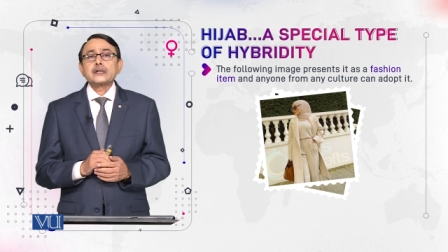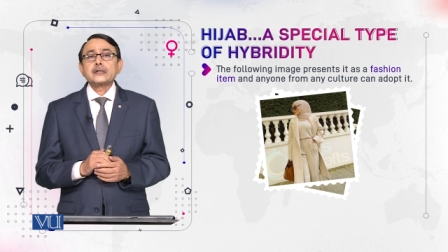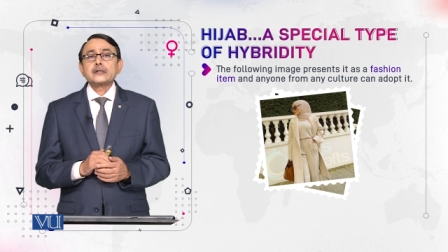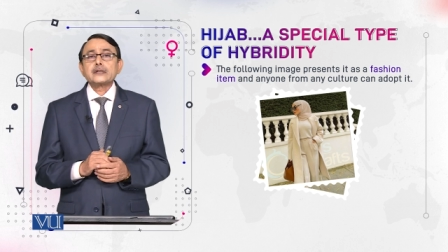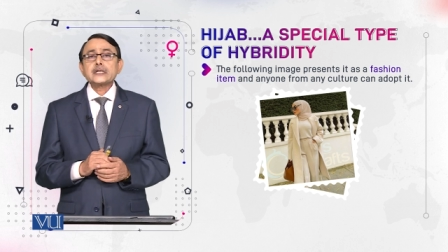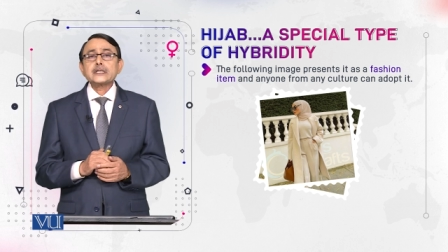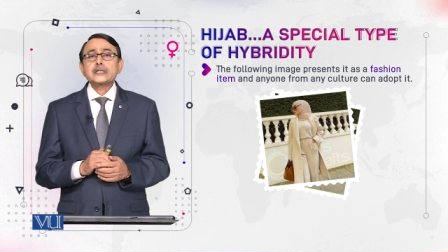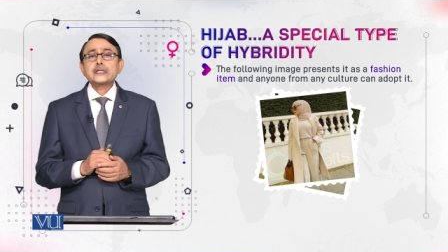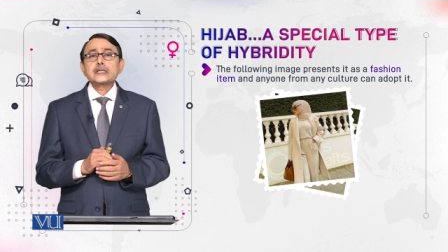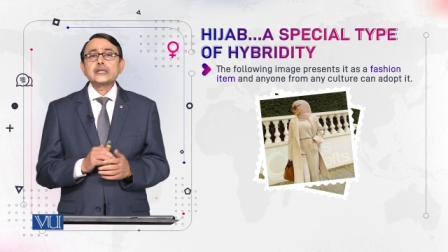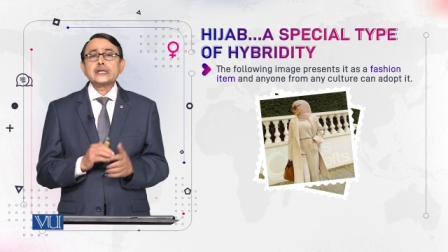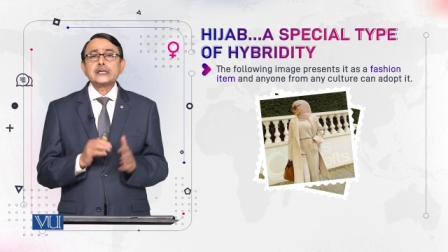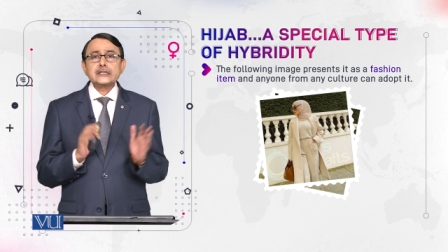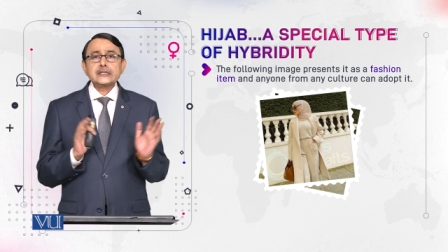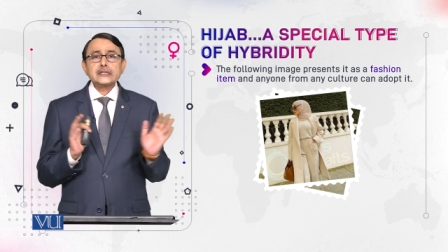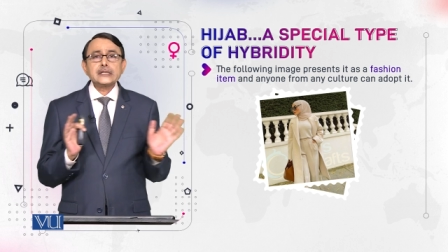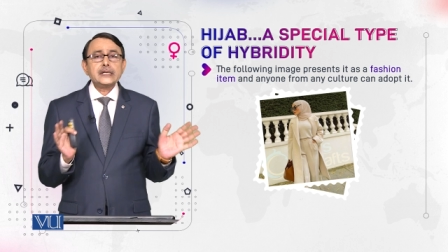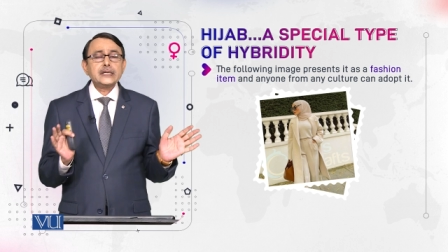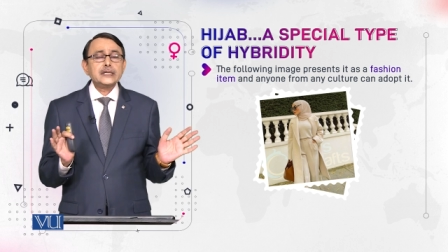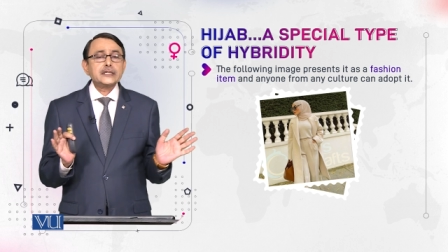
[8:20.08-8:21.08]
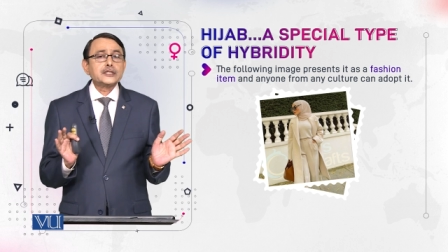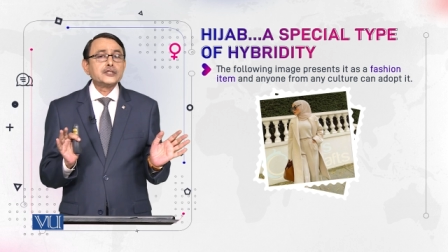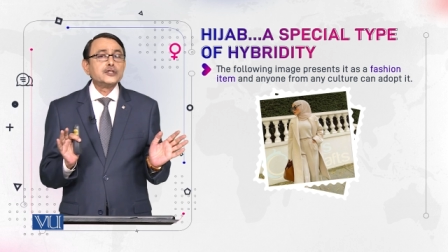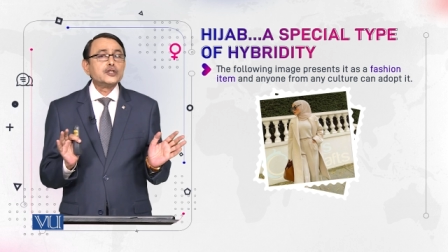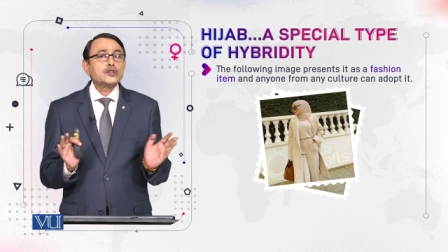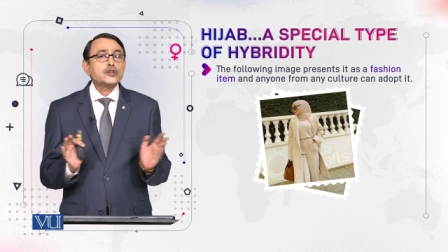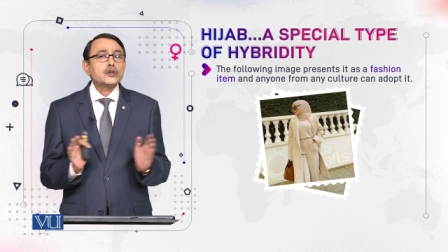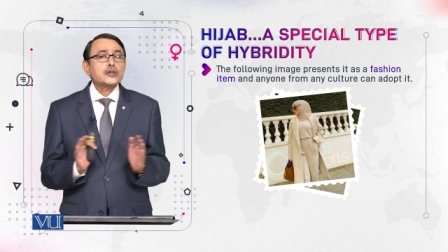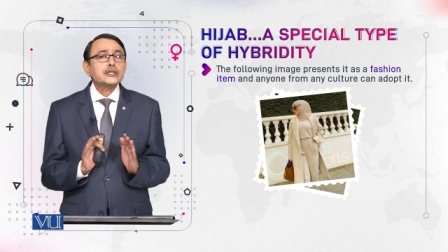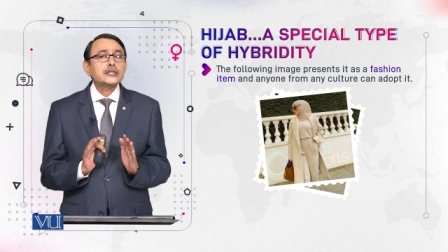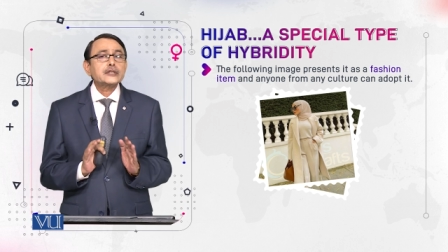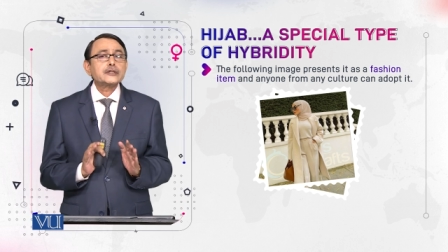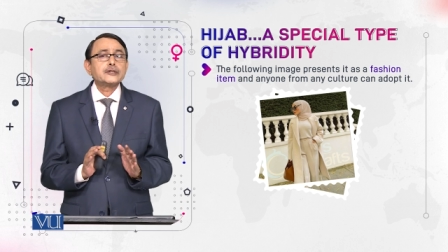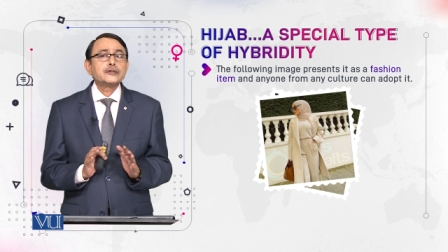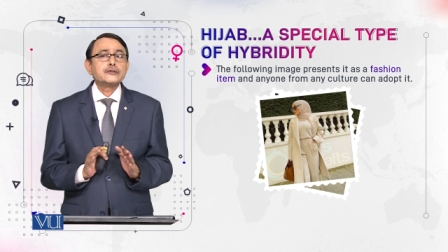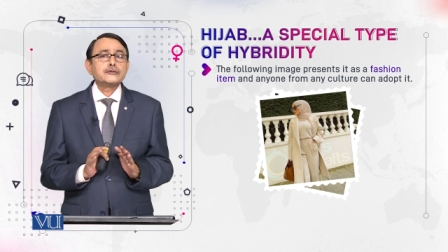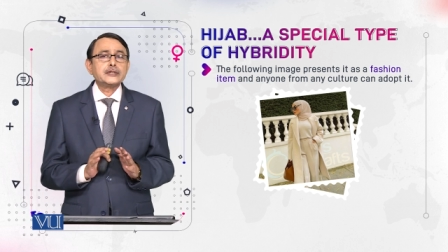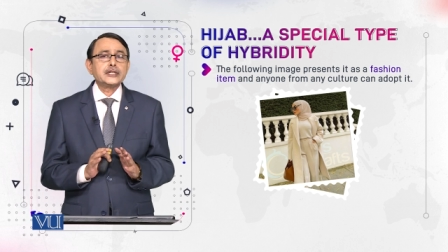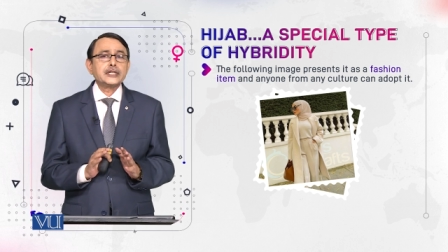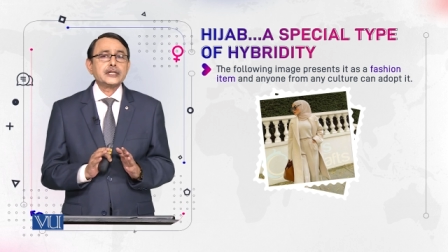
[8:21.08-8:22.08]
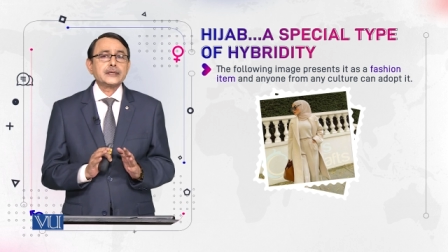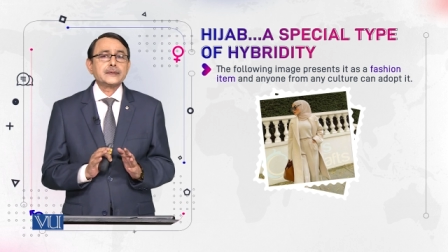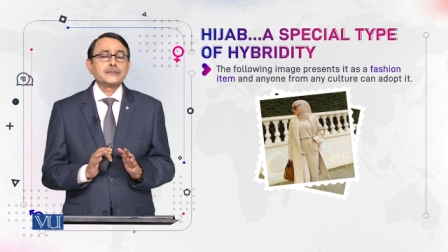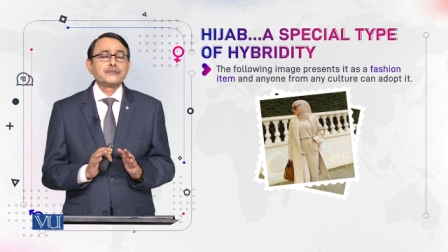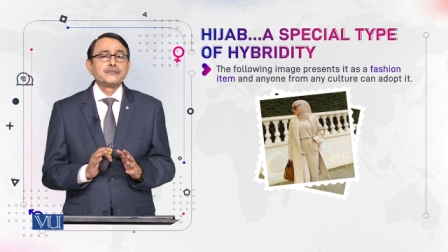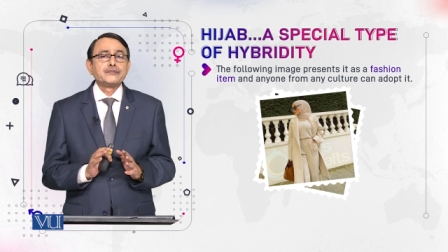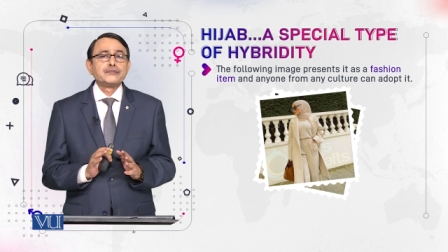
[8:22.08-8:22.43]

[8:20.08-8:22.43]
This girl is not doing